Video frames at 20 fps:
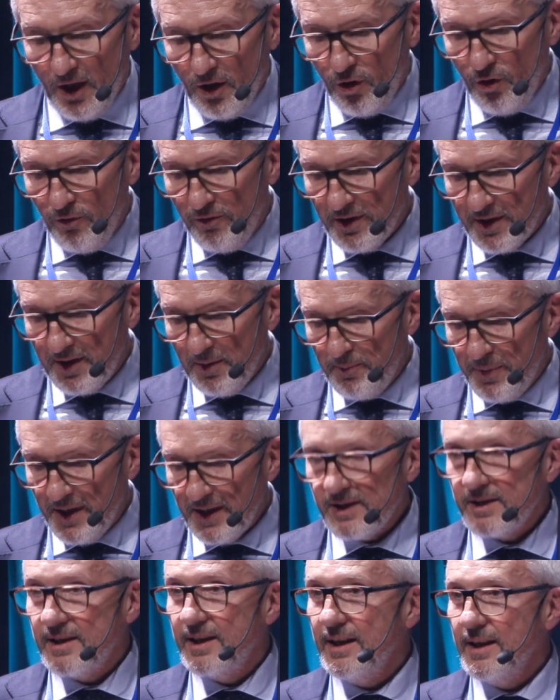Over the
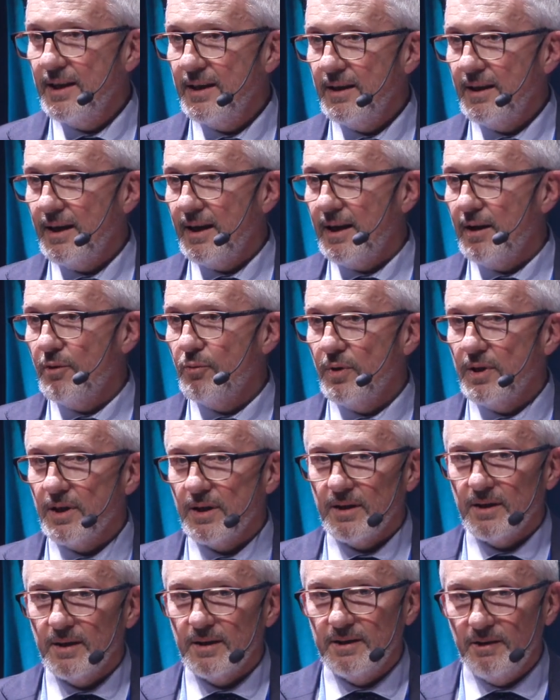past year,
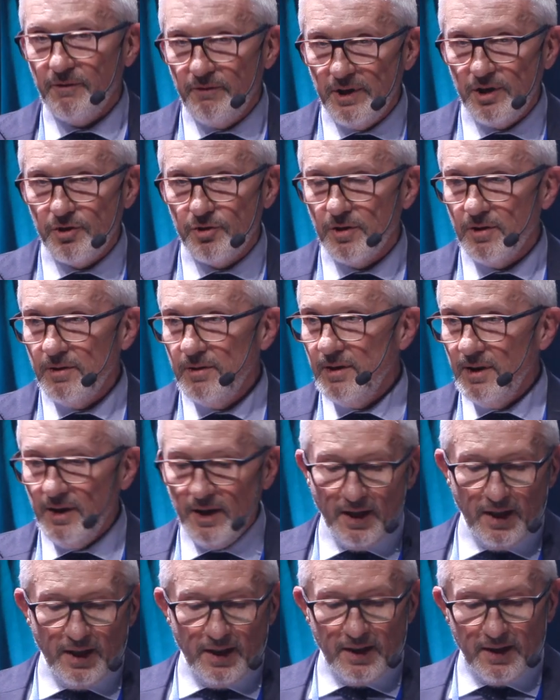our division
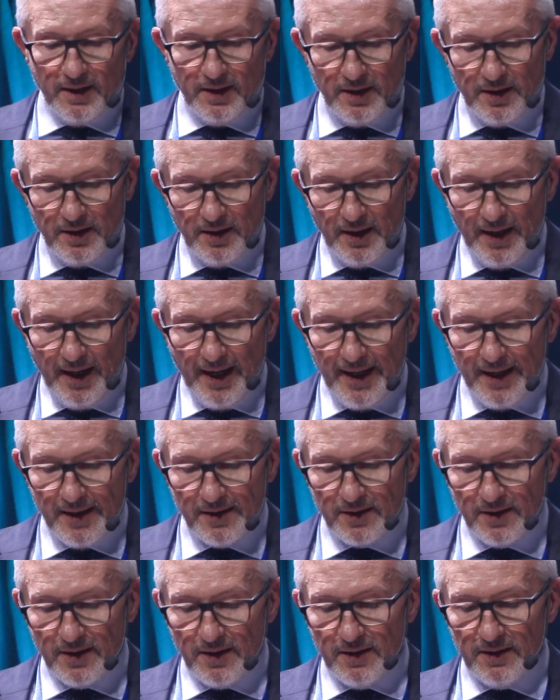
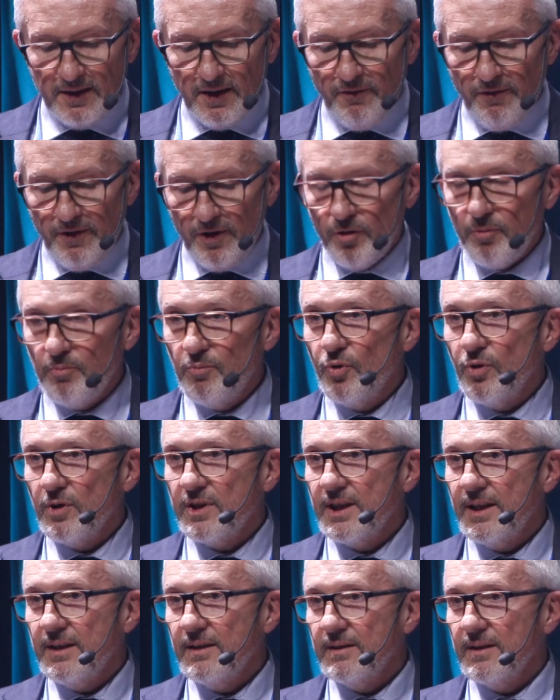has developed more
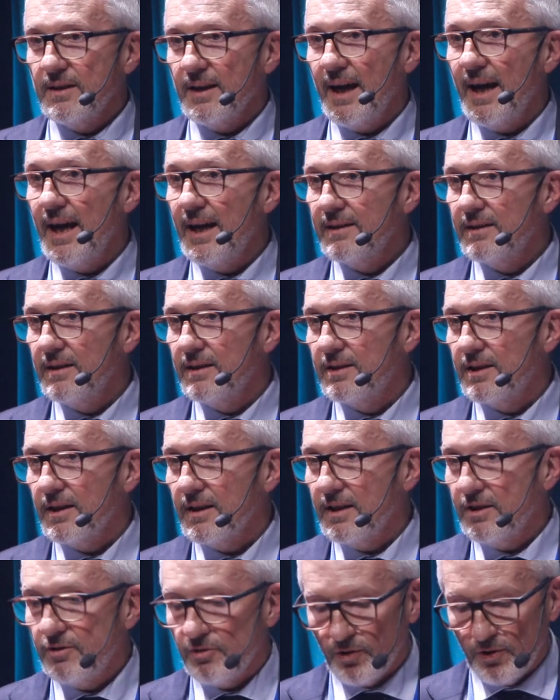than 100
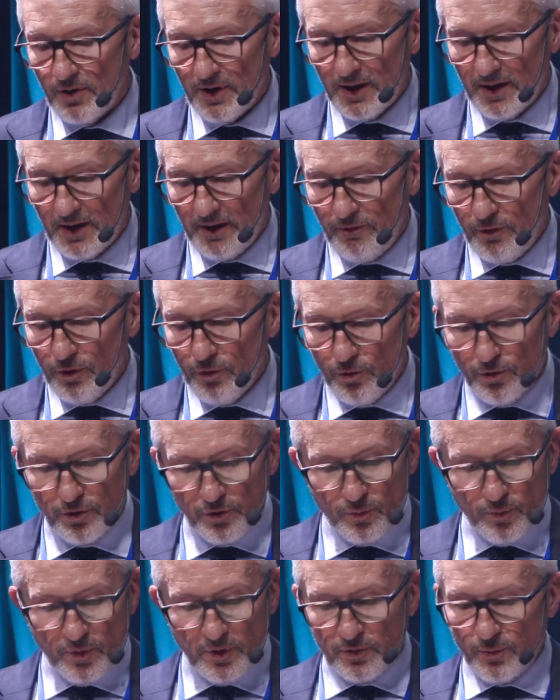territorial
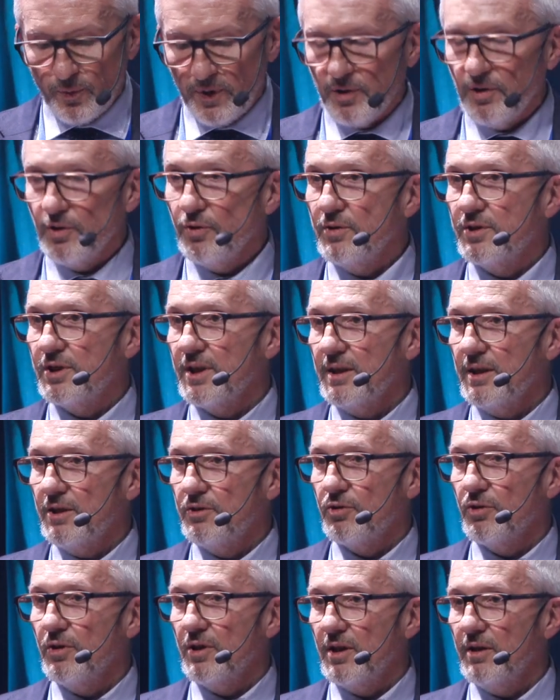reviews, what we call
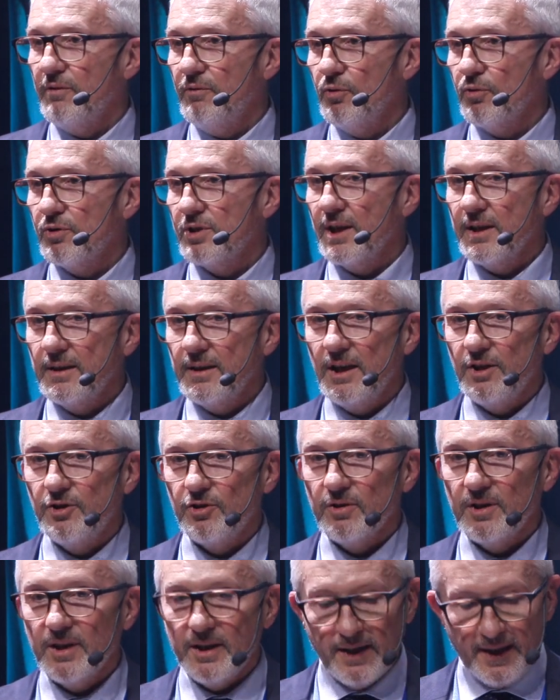territorial reviews at
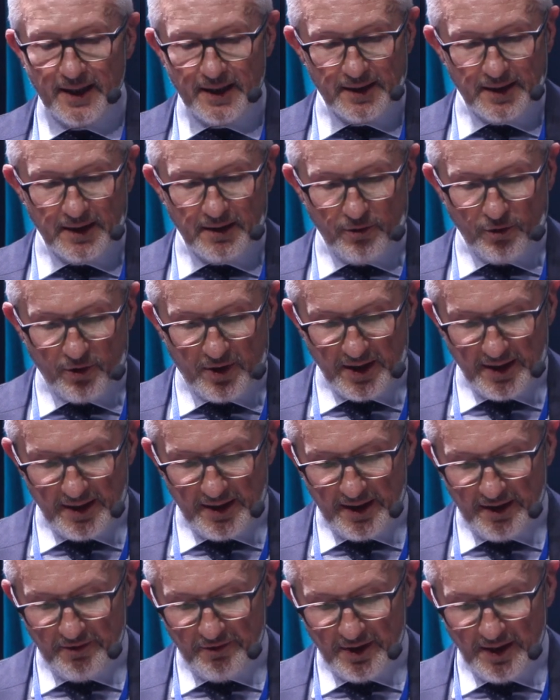national and at local
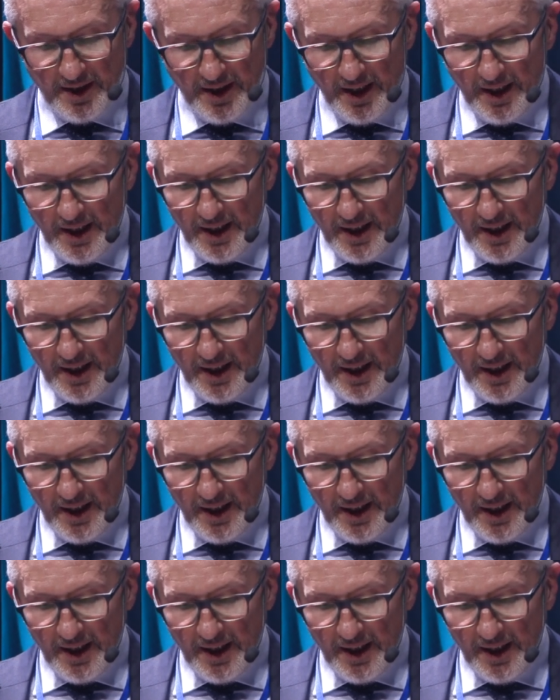level.